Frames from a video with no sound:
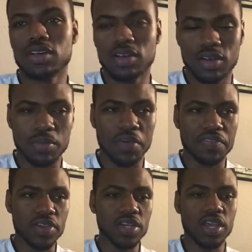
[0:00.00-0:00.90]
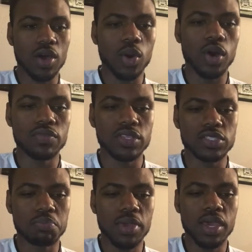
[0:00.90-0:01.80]
a video of
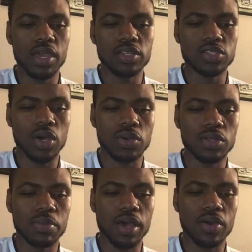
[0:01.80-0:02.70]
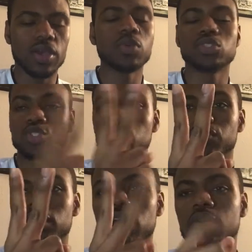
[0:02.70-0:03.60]
this man talking about. It was two
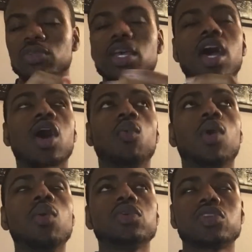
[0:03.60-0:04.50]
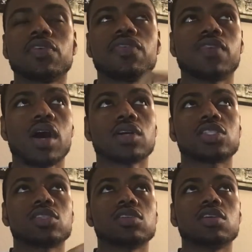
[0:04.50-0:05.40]
videos. One was a
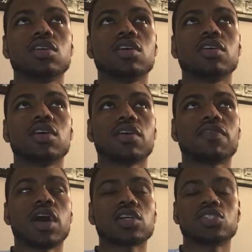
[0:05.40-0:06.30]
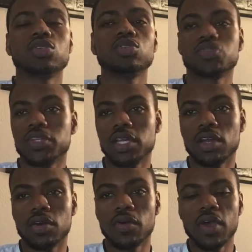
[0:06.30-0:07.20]
Fox News
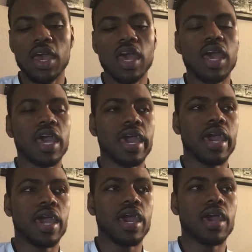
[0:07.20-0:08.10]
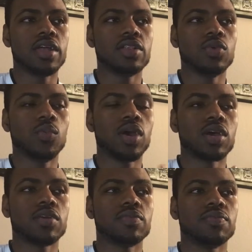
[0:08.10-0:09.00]
video, and
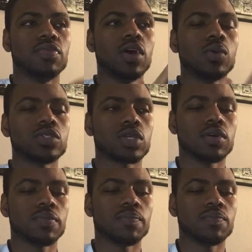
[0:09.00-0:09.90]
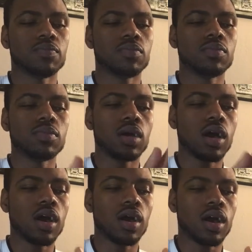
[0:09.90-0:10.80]
where there was a
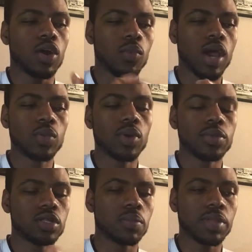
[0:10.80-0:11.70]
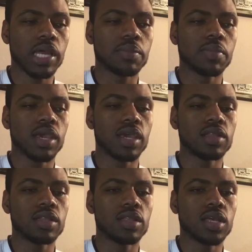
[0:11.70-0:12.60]
white woman and a black
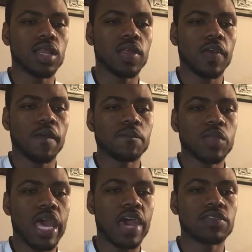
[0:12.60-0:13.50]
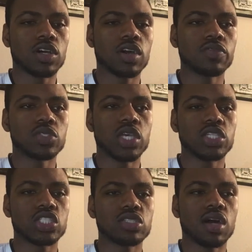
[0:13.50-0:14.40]
man having a
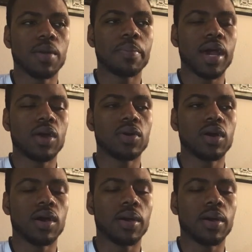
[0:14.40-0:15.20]
conversation about